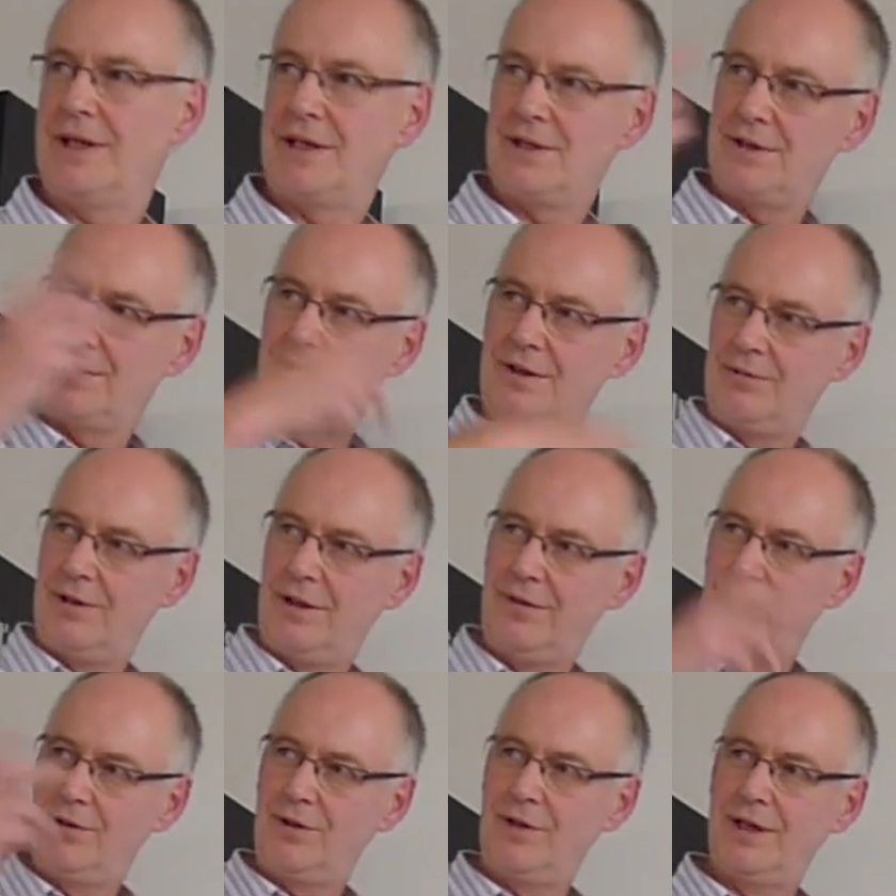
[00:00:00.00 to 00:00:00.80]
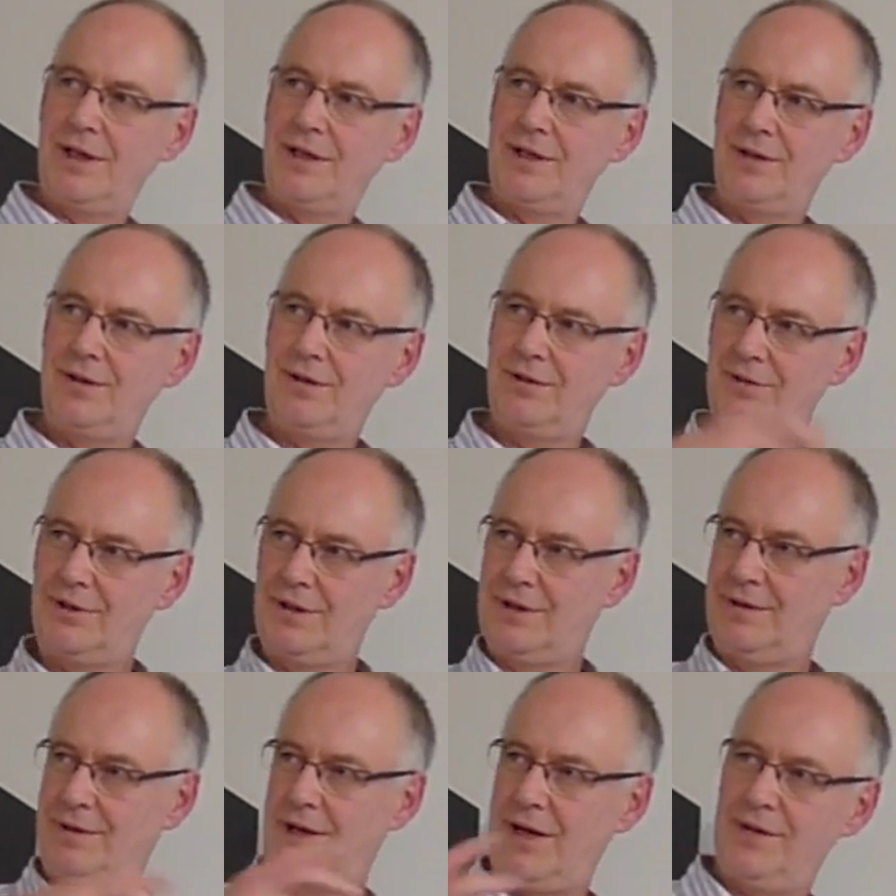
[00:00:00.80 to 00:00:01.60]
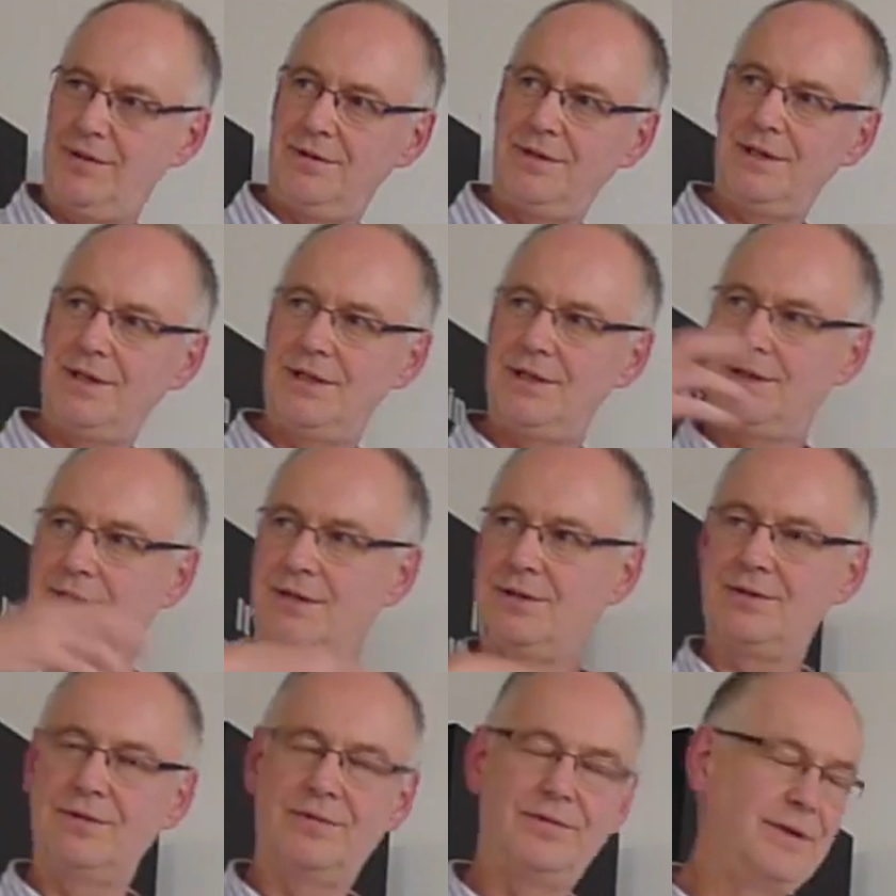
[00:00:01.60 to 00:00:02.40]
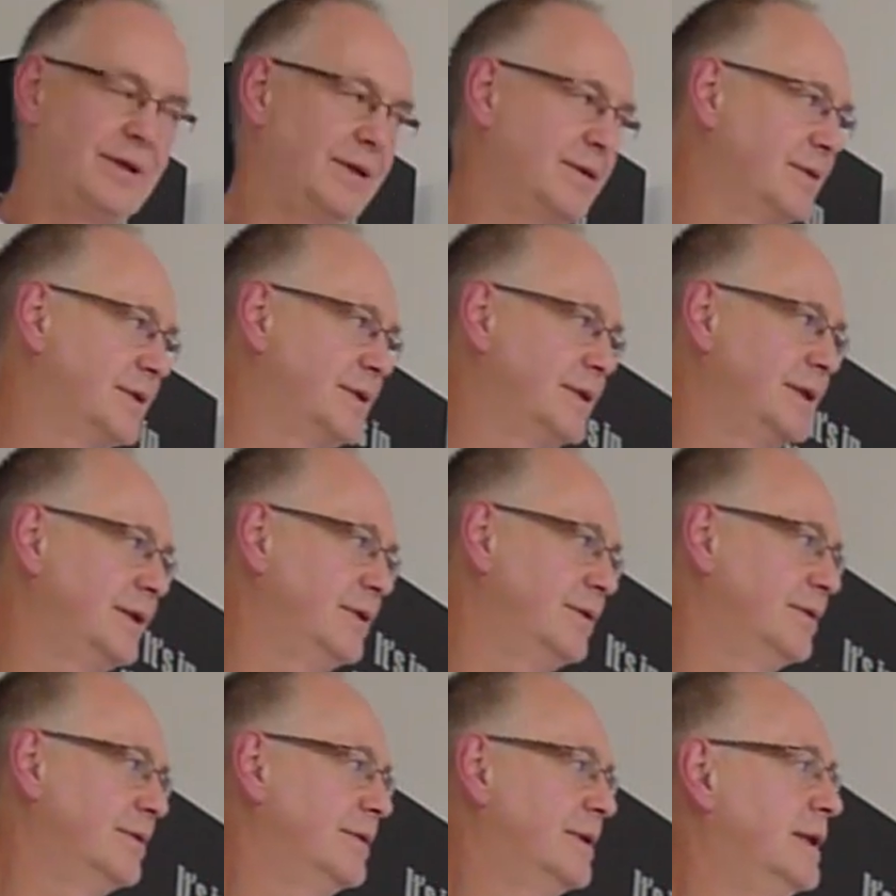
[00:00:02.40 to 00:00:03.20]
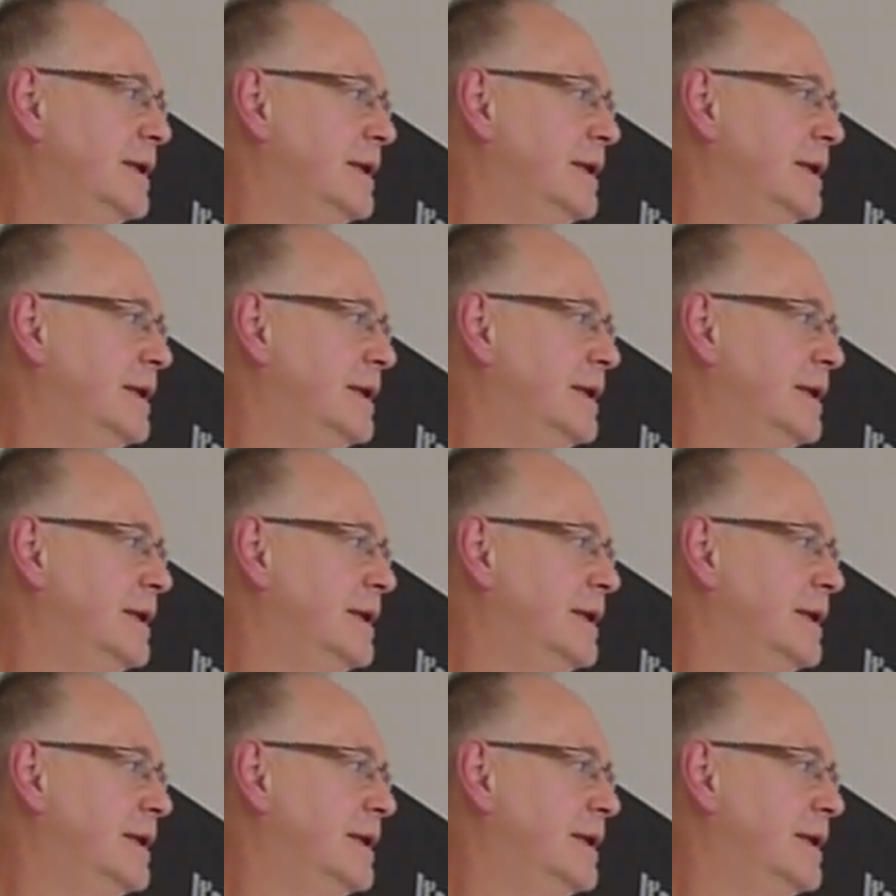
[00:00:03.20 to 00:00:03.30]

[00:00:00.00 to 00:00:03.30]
That's another way of looking at it. You can look at it either in distance or frequency, or